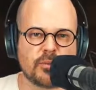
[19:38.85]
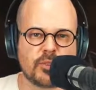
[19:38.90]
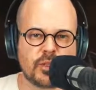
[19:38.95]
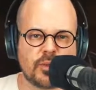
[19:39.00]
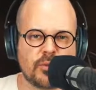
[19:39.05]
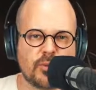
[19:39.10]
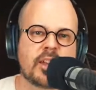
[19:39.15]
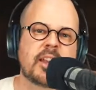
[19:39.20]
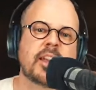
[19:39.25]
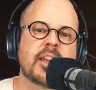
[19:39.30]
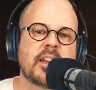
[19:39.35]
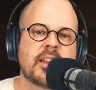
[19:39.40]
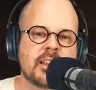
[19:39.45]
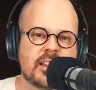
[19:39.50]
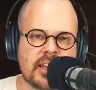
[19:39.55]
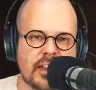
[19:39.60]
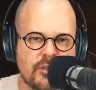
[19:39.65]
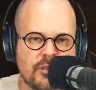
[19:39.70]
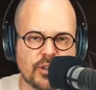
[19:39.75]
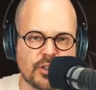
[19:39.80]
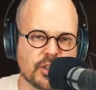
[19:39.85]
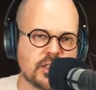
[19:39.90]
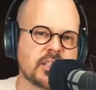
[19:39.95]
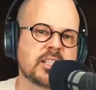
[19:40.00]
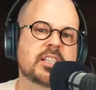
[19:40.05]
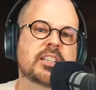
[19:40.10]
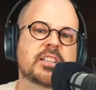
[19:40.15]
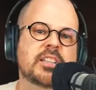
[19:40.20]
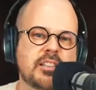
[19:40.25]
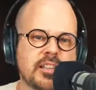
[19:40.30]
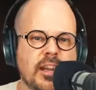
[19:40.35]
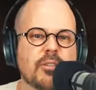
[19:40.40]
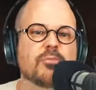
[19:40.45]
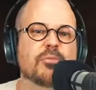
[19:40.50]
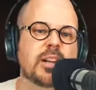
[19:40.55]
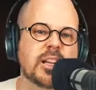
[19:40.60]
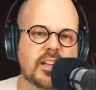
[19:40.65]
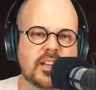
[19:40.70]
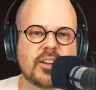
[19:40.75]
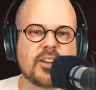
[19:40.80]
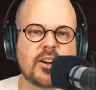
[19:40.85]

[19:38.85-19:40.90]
So never sit directly